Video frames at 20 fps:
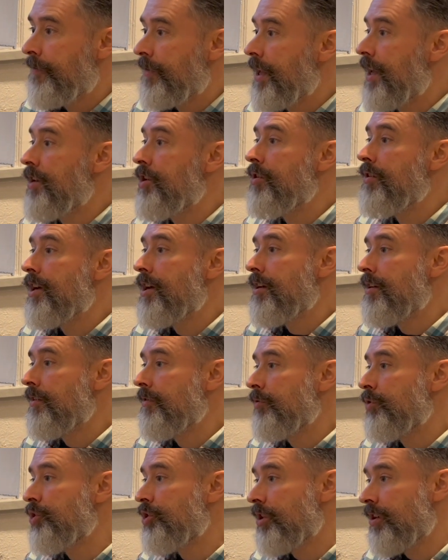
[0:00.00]
And you
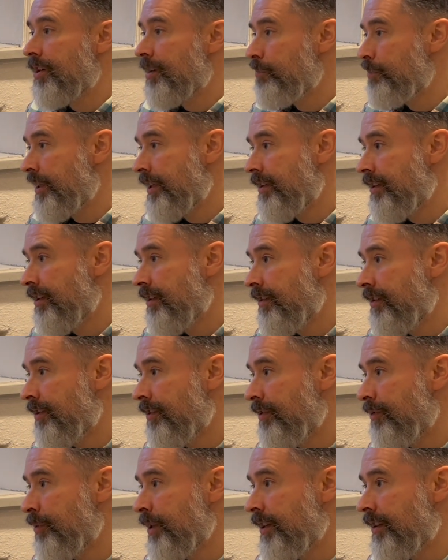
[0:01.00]
have circuit bending. Do you
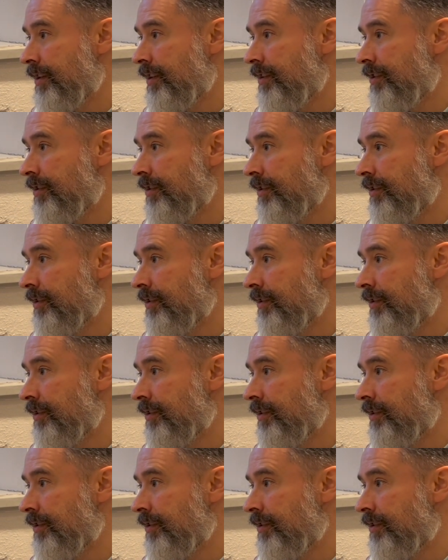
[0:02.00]
know about this?